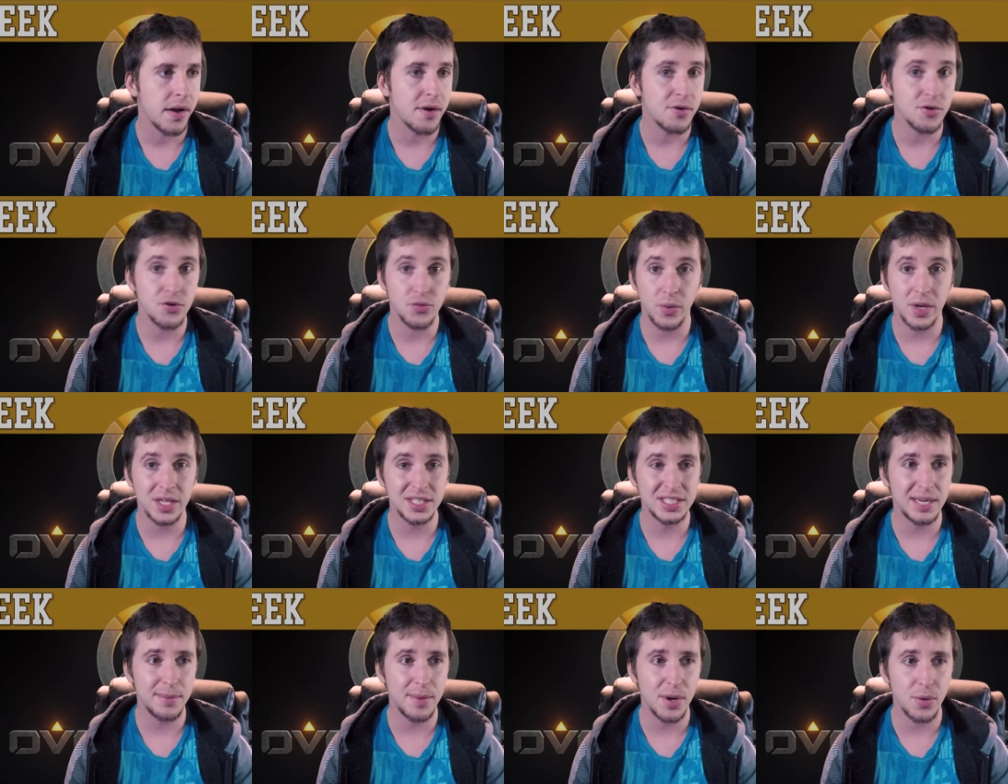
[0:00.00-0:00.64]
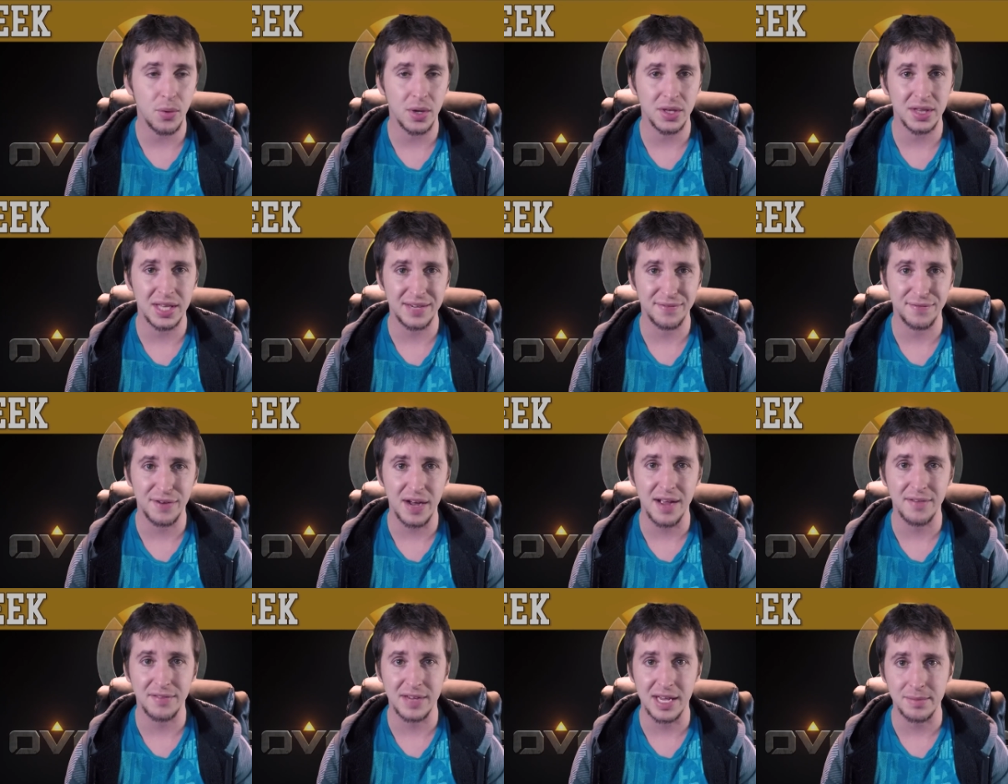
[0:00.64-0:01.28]
was one time I won like
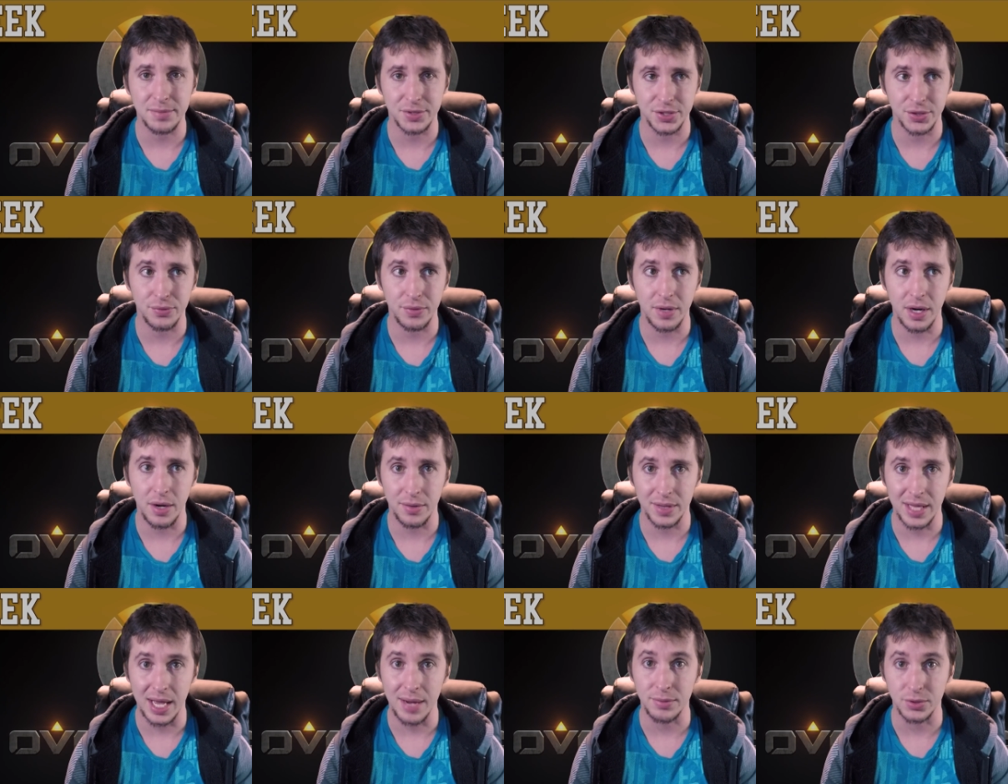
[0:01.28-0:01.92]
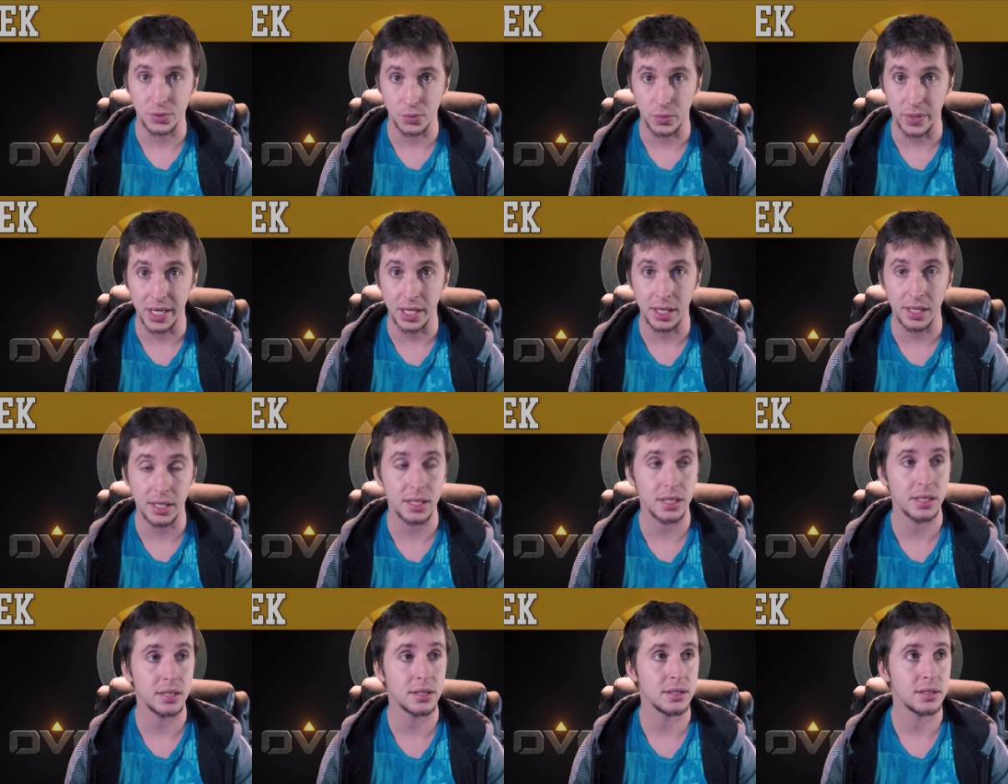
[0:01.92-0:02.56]
five games in a row, and that was
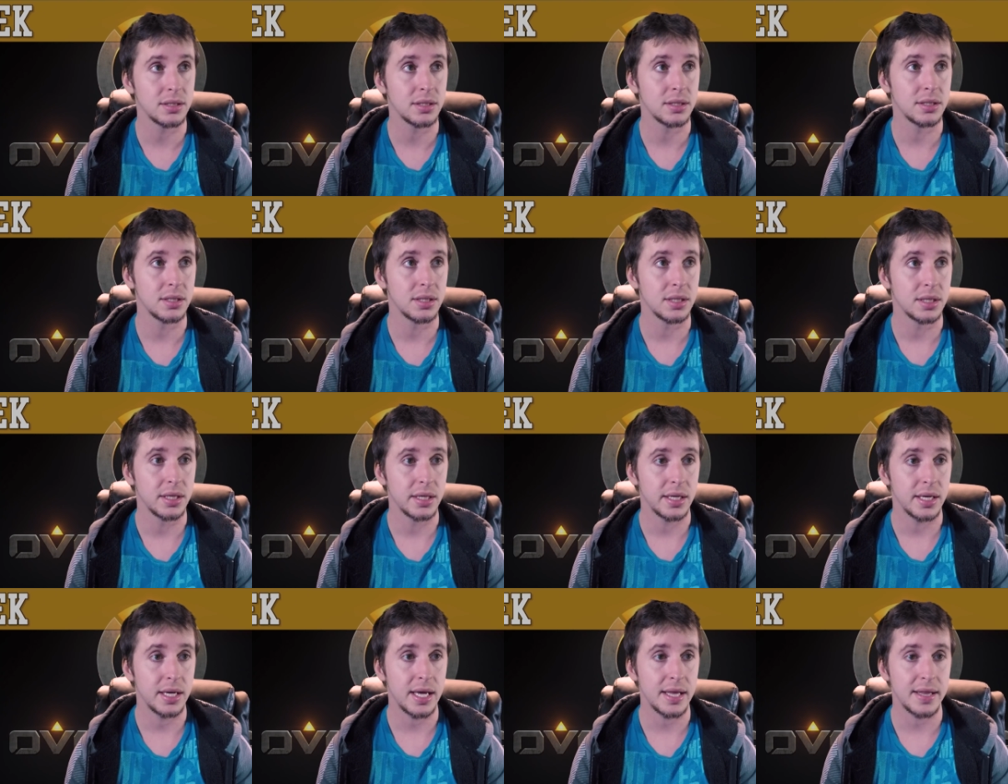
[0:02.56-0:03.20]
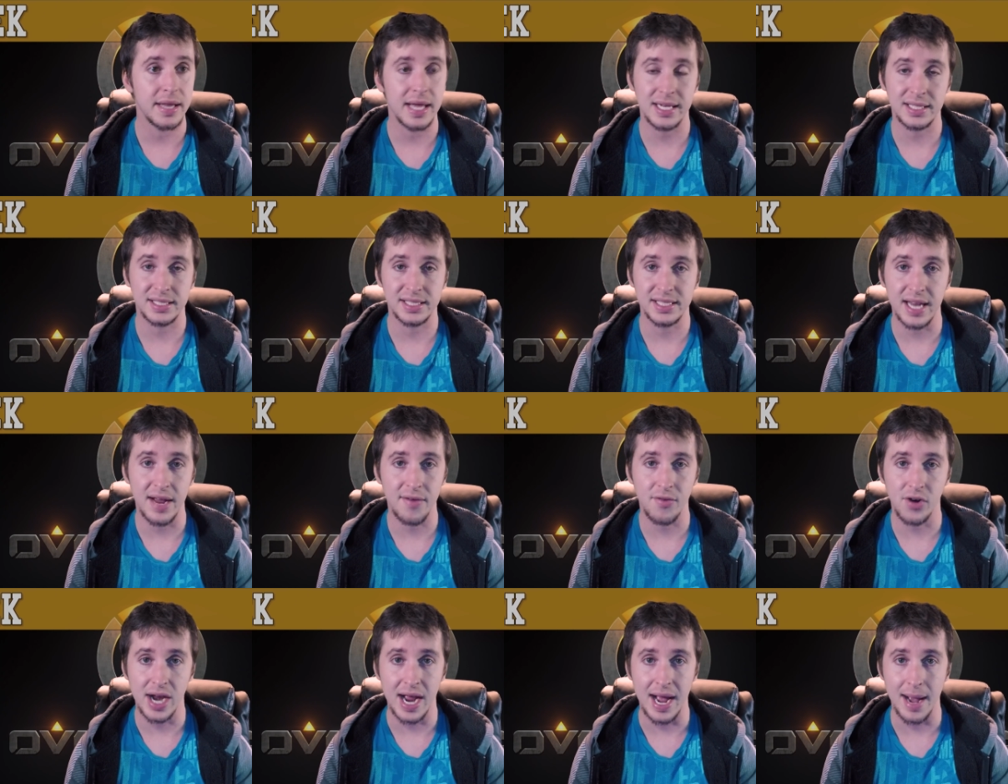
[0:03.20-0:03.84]
weird. And that's
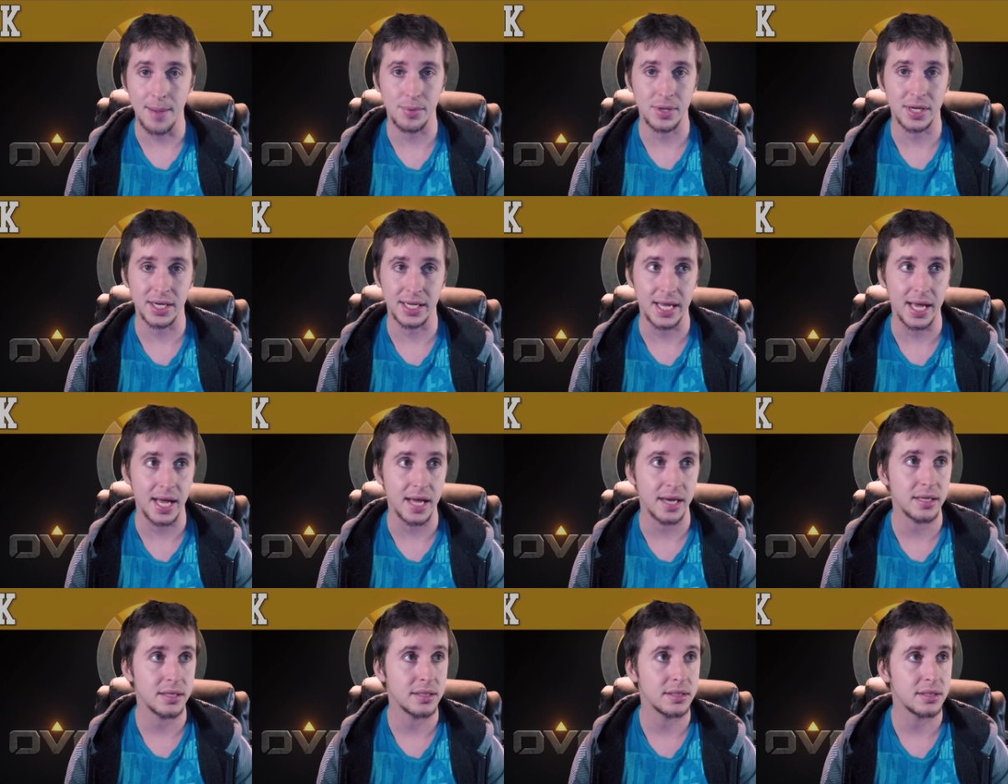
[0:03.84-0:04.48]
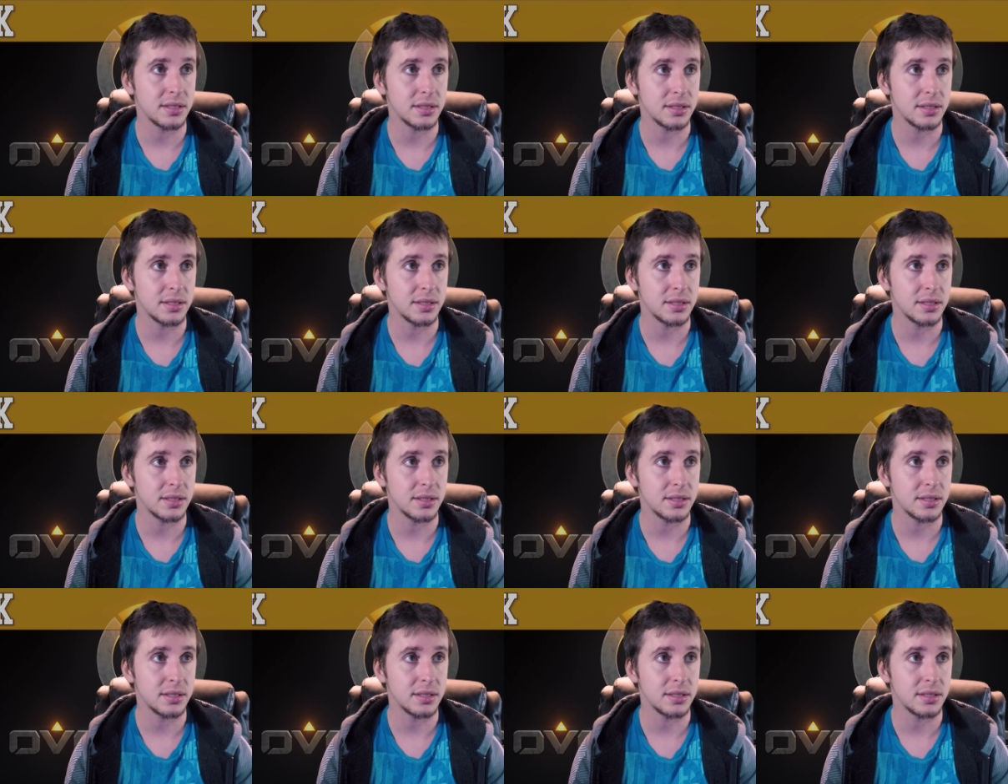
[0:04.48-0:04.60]
never happened again.